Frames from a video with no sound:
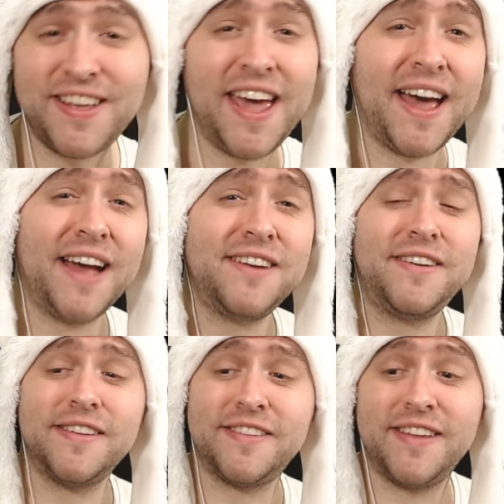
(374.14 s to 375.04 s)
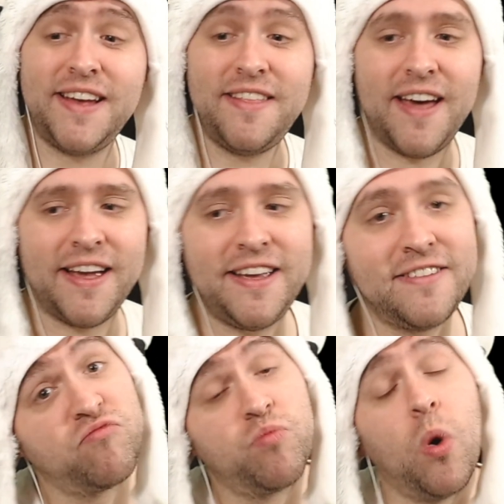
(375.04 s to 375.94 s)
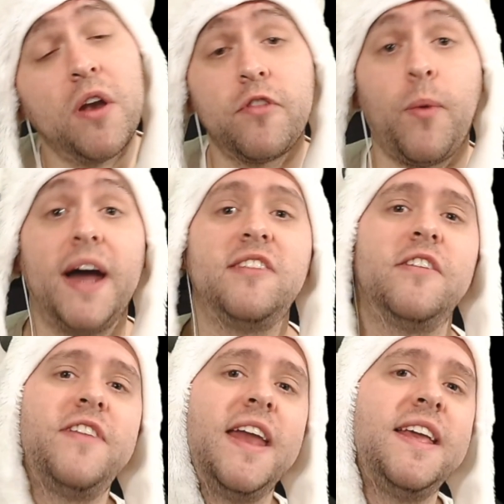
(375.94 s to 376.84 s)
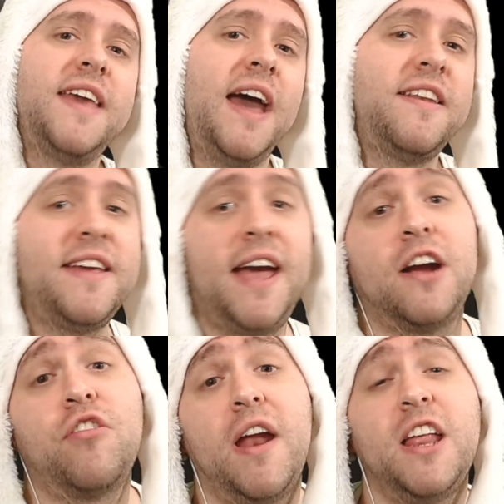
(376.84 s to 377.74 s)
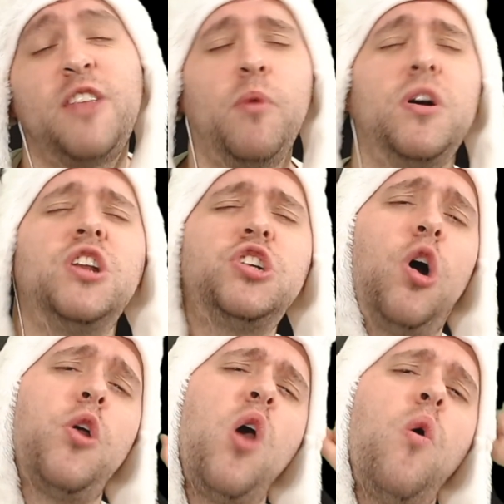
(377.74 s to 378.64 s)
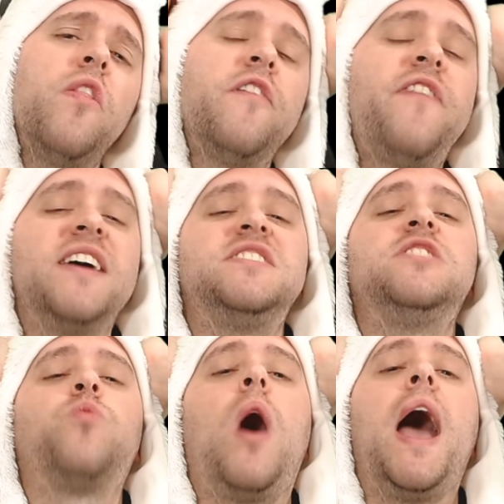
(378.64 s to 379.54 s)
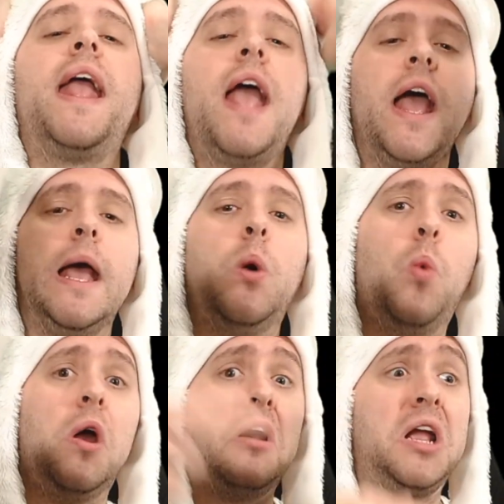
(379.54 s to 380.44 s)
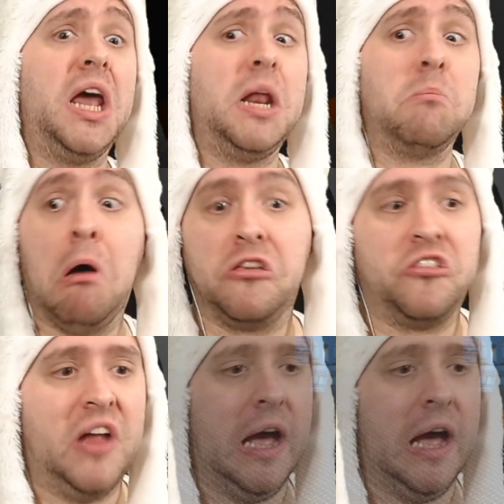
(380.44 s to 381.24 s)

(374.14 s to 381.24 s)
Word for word: yeah, as you can see, that is one of the ways of getting candy and credits, but we're going to show you the fastest way when I can get imposter.